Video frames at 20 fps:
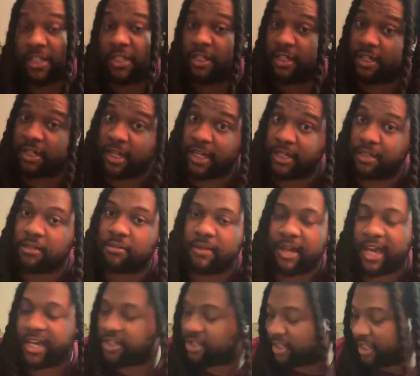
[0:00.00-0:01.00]
I just need to like
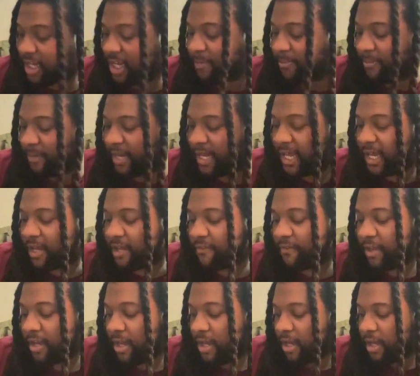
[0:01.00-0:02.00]
actually keep them
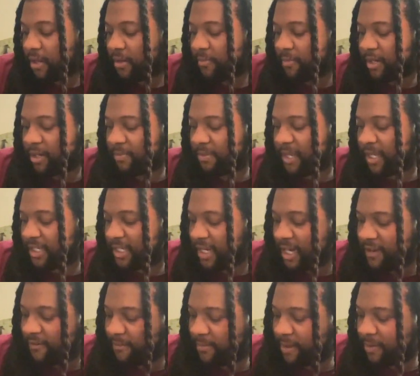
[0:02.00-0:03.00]
alive. But the plants
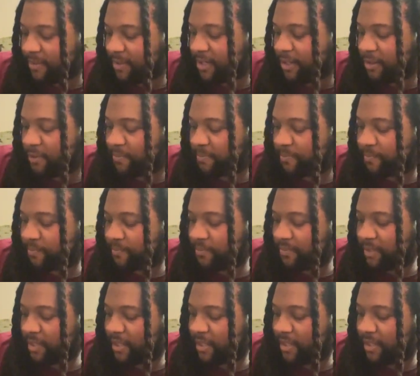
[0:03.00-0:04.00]
I got from her were dope.
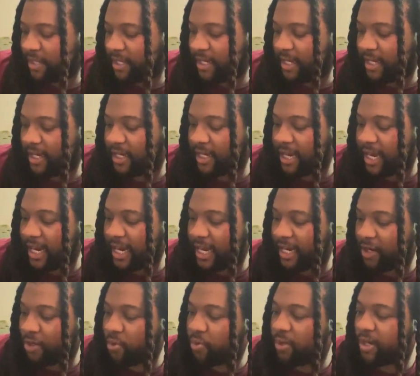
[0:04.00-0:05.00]
Then I
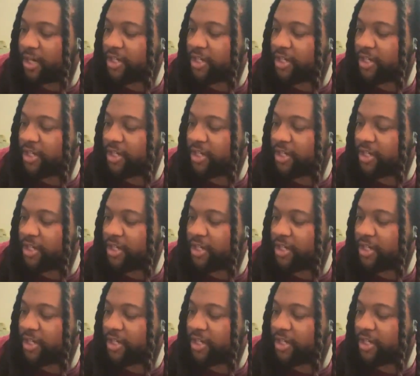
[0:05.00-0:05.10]
kind of